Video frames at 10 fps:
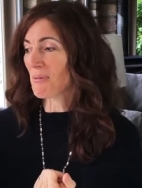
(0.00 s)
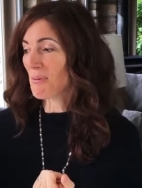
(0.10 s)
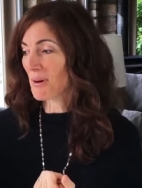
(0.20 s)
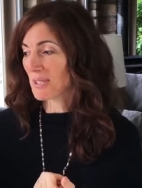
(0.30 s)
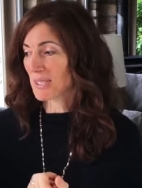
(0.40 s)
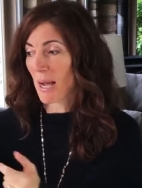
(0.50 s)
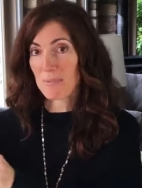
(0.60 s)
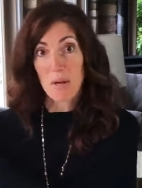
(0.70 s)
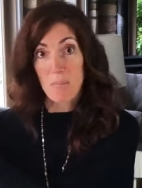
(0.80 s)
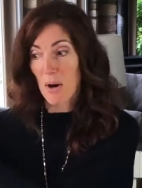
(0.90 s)

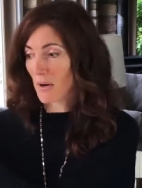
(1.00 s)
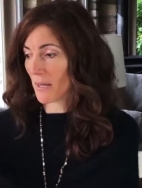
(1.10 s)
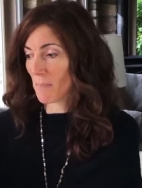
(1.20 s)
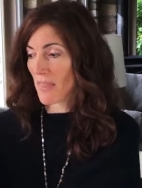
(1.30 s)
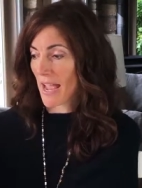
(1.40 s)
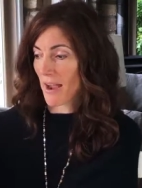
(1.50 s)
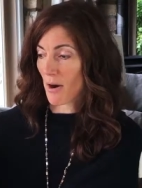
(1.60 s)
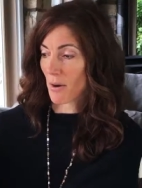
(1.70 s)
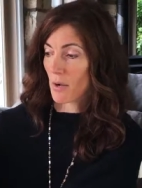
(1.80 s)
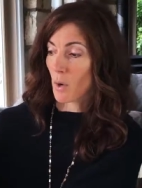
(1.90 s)
workshops, I'll park them
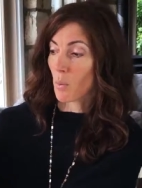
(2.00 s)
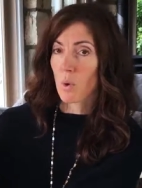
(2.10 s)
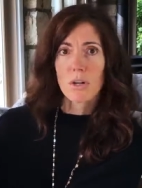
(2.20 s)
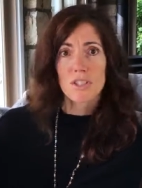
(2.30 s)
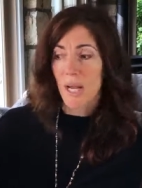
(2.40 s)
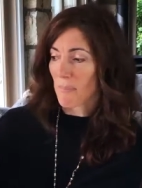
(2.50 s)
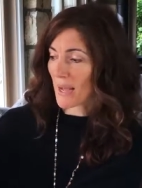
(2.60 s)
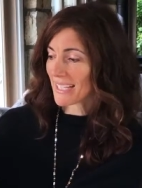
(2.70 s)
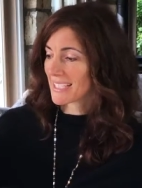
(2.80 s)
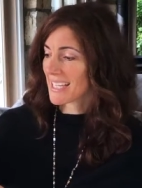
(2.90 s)
there. Workshop
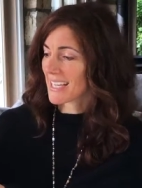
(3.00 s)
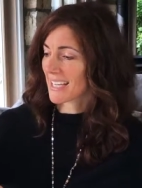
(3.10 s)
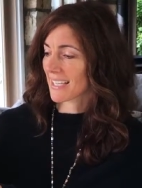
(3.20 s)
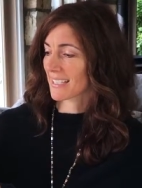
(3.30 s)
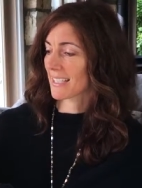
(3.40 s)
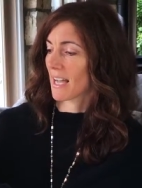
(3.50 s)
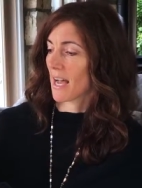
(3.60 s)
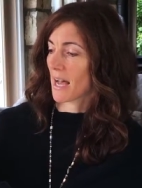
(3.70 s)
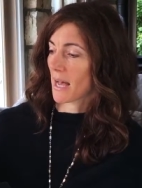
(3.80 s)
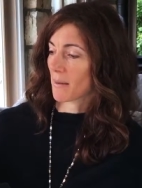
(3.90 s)
ideas,
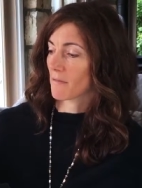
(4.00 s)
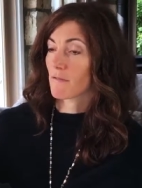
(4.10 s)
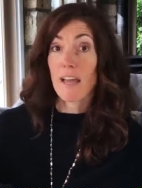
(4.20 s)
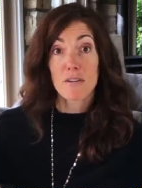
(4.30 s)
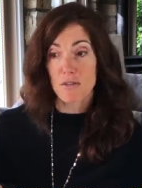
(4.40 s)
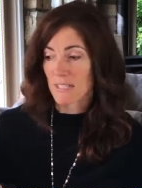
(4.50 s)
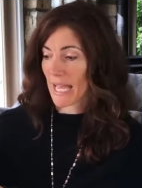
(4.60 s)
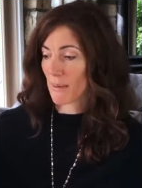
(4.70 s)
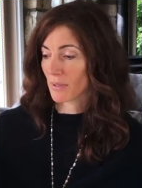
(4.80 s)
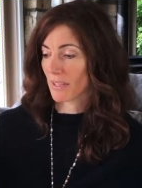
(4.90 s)
vendor
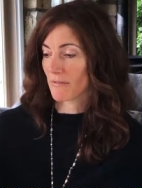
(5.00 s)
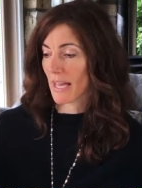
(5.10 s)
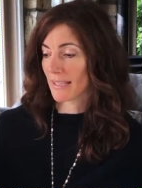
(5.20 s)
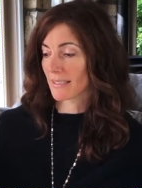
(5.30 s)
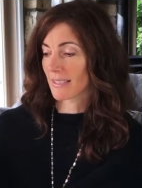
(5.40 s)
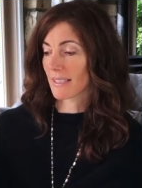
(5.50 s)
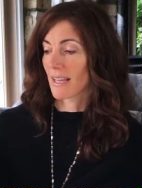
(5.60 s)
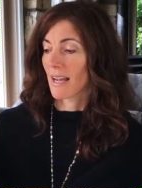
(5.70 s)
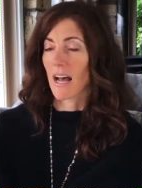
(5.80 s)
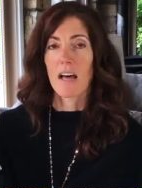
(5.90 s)
table events,
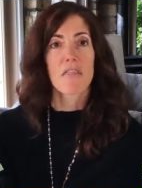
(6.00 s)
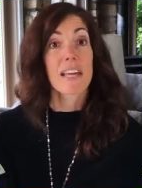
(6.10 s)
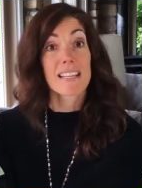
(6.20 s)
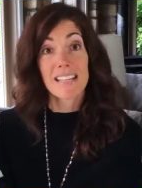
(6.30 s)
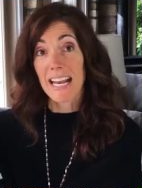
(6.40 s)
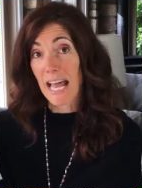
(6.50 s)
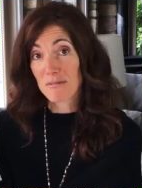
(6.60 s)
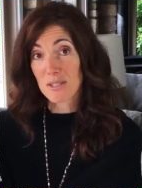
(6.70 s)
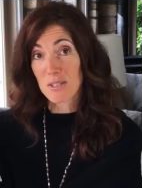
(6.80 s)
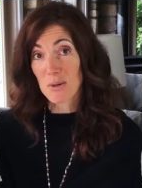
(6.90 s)
things that
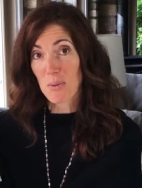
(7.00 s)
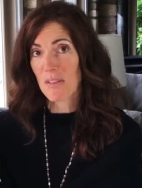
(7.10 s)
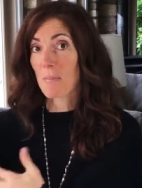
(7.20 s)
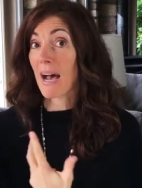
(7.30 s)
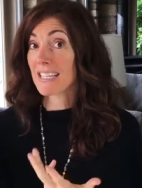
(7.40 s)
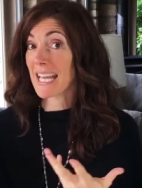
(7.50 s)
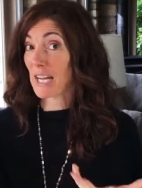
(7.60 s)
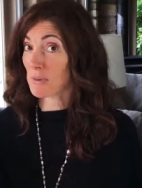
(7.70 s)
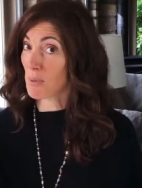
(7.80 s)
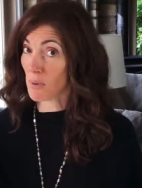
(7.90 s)
have to do with My
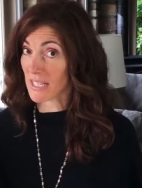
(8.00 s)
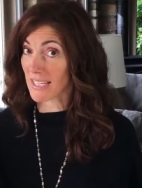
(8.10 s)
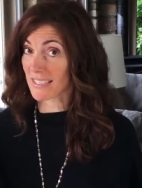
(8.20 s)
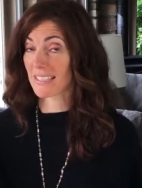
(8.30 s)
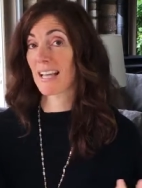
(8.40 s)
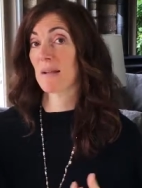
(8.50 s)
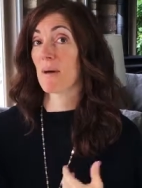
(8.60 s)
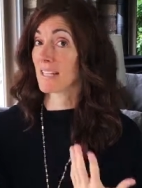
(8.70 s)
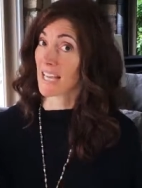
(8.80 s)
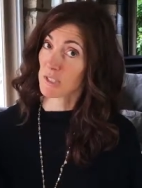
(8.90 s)
Dashboardians. And
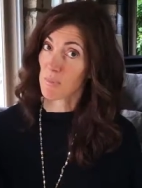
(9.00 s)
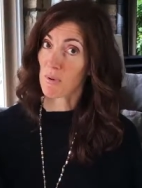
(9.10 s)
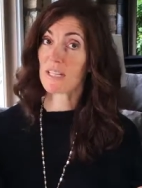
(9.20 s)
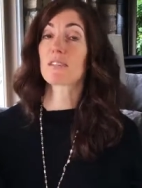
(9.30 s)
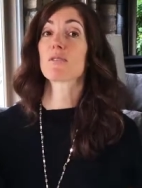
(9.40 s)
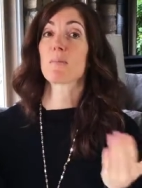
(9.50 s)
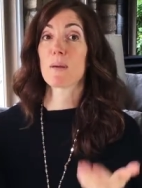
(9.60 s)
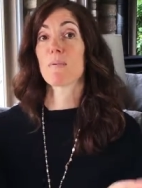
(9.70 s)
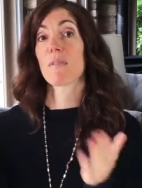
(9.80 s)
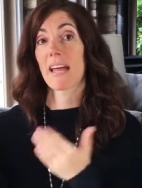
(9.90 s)
My Dashboardians are
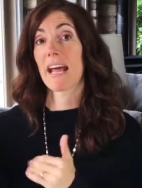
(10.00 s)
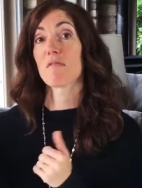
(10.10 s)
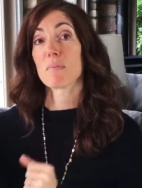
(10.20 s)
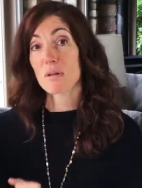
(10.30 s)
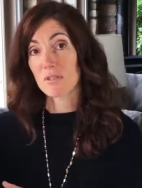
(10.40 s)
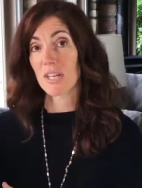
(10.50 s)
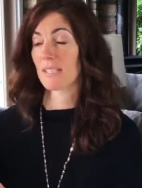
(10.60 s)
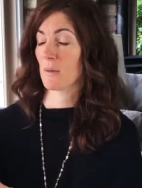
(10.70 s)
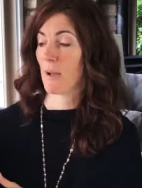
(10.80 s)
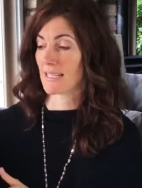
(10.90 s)
people that have
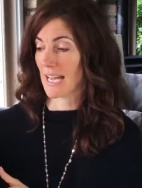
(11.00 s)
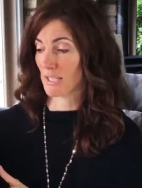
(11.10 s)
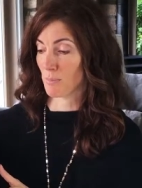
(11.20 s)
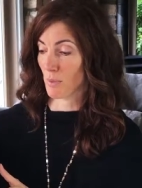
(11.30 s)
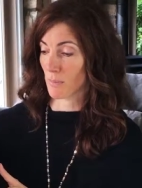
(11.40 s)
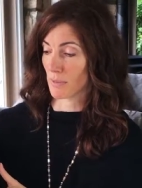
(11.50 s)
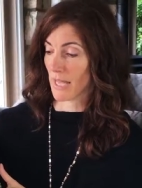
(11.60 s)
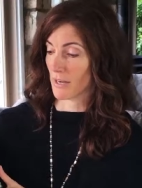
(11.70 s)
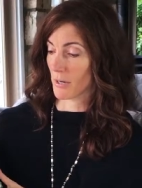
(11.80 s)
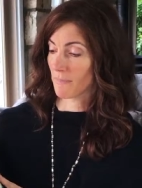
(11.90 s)
purchased My Dashboard
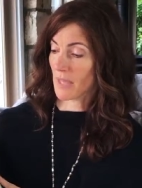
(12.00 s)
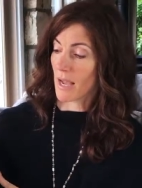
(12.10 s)
Planner.